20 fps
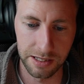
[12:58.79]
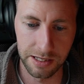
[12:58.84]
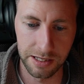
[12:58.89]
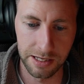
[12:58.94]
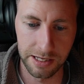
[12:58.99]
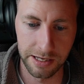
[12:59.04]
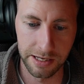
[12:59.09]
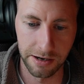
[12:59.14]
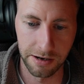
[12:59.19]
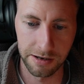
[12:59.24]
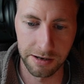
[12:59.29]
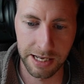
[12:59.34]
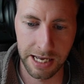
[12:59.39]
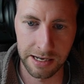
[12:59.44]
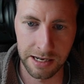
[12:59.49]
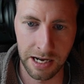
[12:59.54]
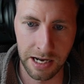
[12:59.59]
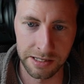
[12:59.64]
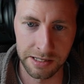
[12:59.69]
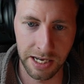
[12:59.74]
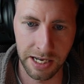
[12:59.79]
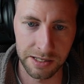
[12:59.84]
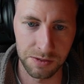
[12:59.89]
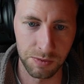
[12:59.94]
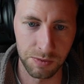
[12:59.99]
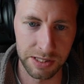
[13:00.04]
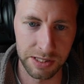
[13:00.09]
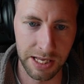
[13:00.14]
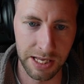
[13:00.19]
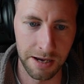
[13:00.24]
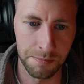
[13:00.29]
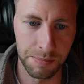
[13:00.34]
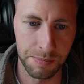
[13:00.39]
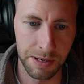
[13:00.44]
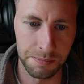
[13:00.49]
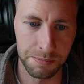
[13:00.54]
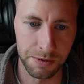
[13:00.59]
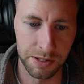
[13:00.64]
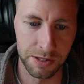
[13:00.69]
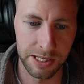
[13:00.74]
here, get in contact with them.
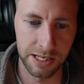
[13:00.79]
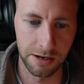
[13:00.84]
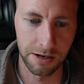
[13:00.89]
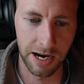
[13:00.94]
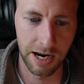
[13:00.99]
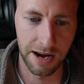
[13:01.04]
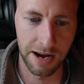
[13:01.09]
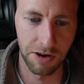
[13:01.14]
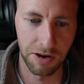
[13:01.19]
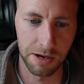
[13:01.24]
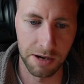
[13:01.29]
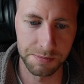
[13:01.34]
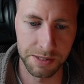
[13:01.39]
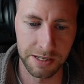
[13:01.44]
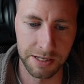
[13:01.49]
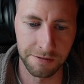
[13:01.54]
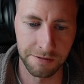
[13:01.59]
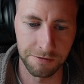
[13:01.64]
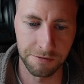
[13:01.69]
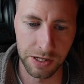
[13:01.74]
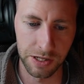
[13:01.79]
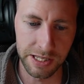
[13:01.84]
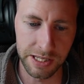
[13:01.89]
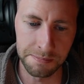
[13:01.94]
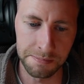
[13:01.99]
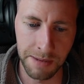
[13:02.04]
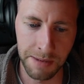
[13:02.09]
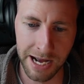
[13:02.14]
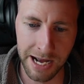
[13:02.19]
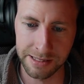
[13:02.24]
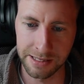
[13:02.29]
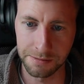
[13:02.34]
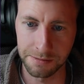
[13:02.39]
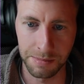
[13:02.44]
People here have opted in for a lead magnet,